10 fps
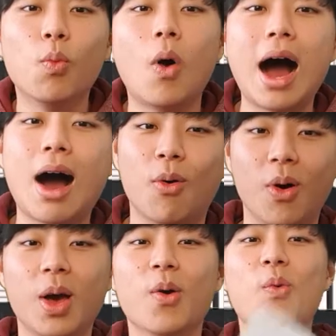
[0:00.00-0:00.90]
Wow,
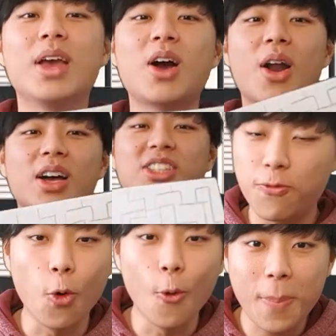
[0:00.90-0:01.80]
we got a
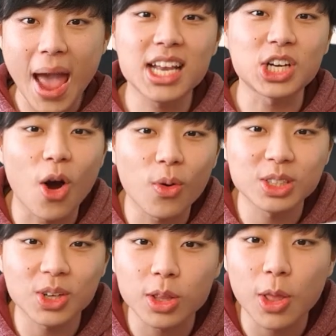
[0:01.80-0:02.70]
full page
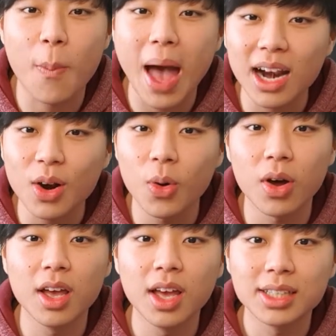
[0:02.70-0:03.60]
horizontal panel?
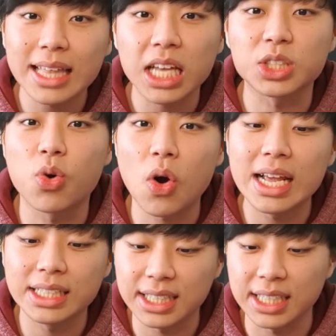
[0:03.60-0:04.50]
That's
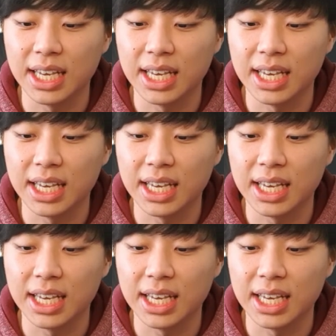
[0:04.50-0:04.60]
crazy.